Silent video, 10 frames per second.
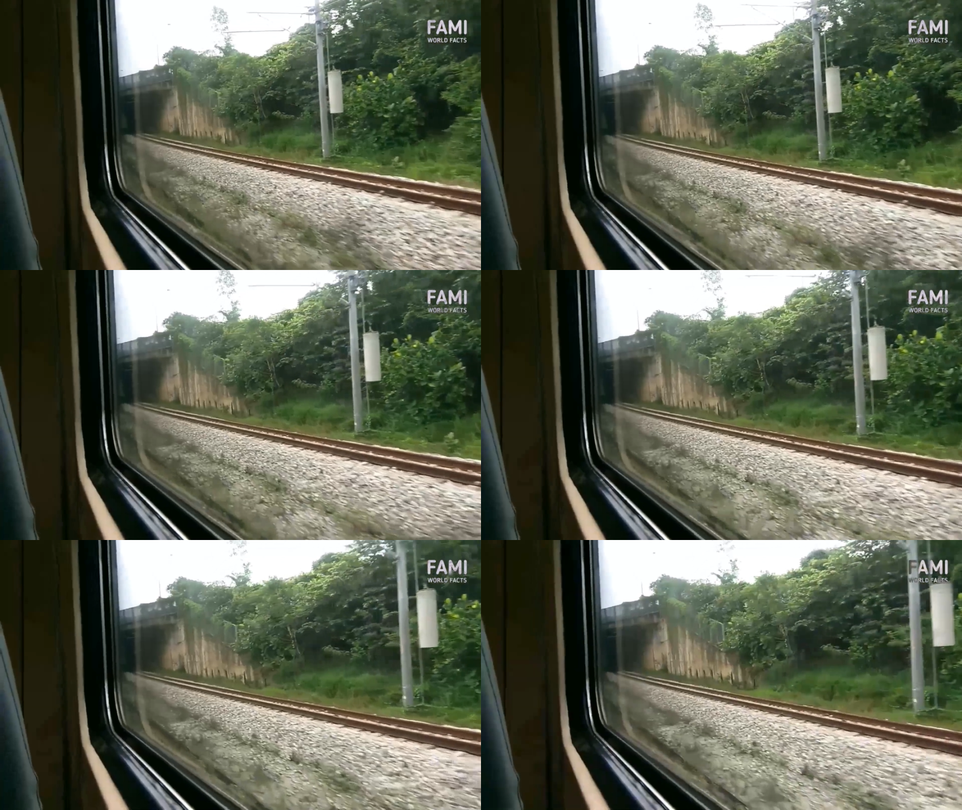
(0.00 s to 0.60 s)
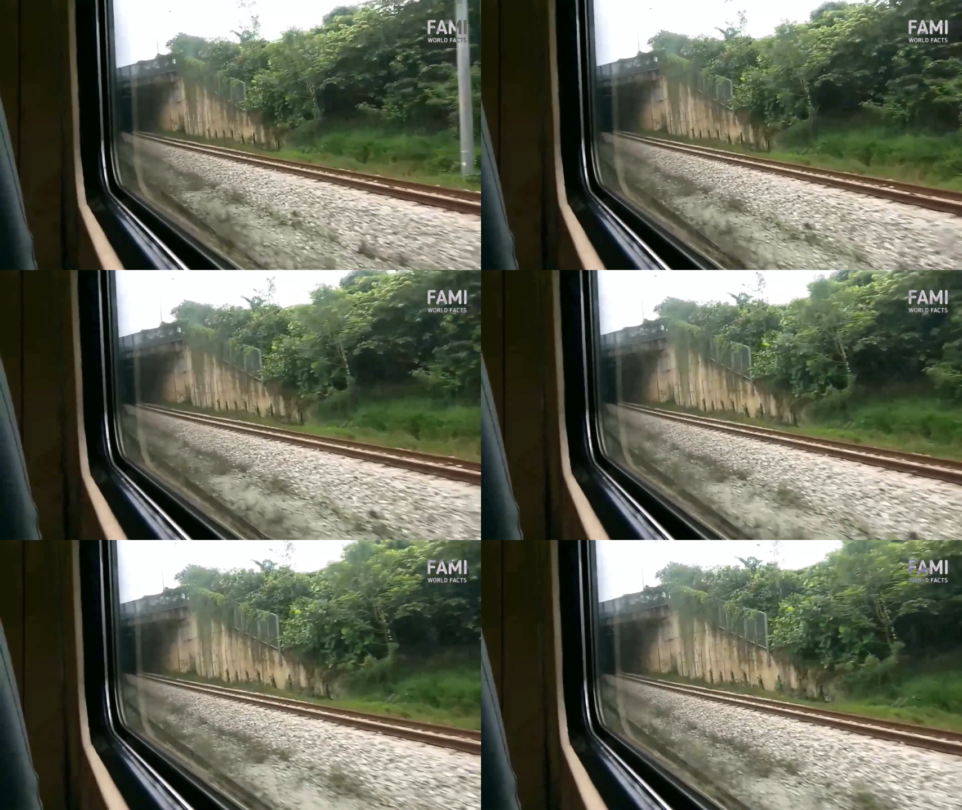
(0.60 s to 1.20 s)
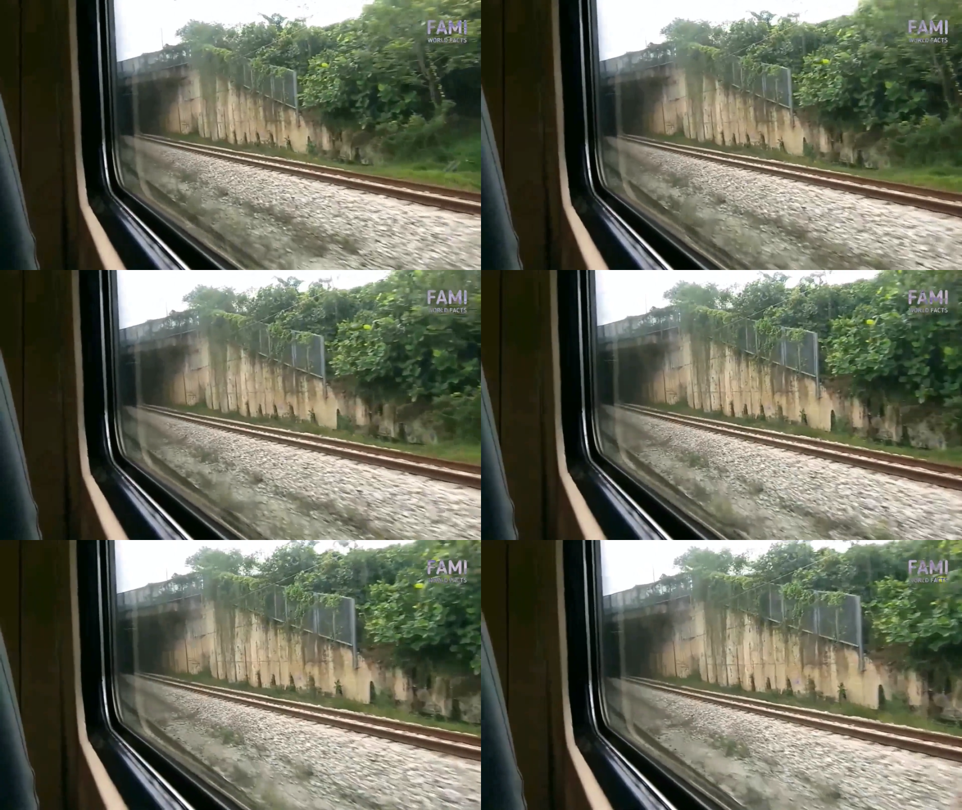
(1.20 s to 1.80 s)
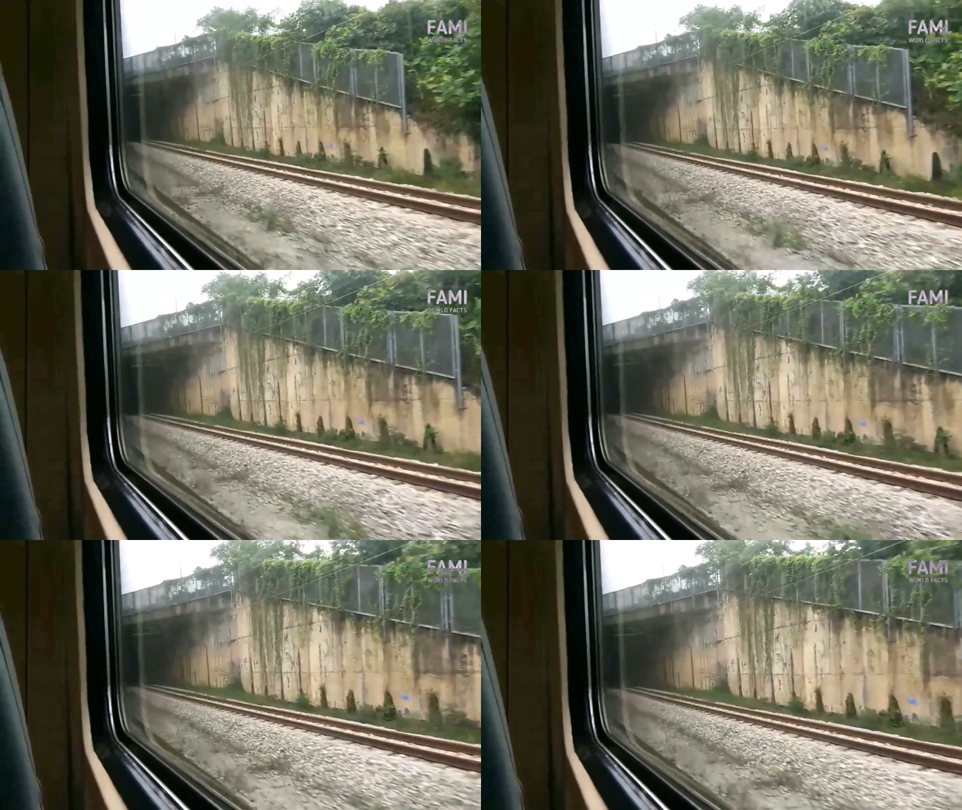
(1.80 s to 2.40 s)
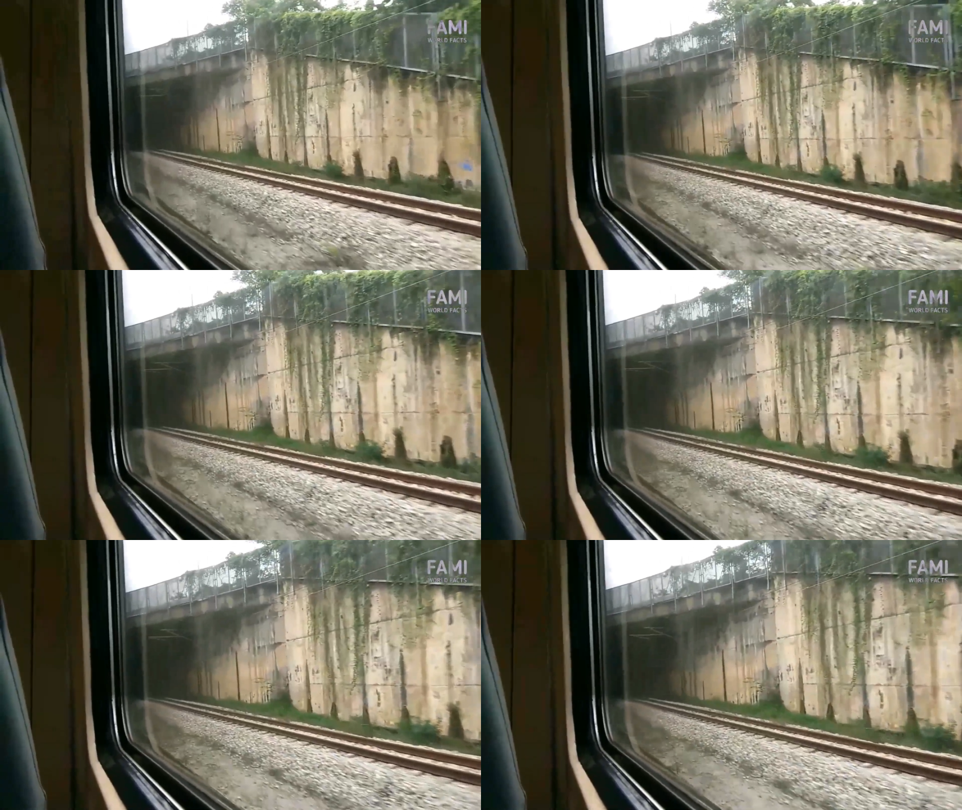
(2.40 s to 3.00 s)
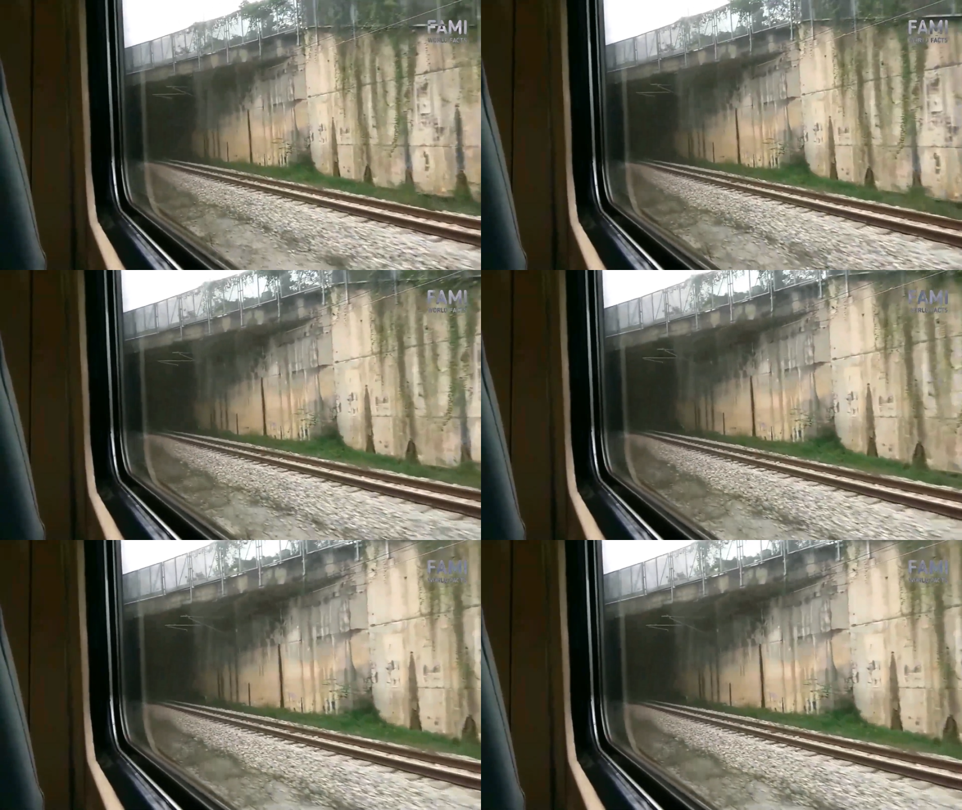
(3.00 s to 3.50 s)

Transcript: (no speaker visible)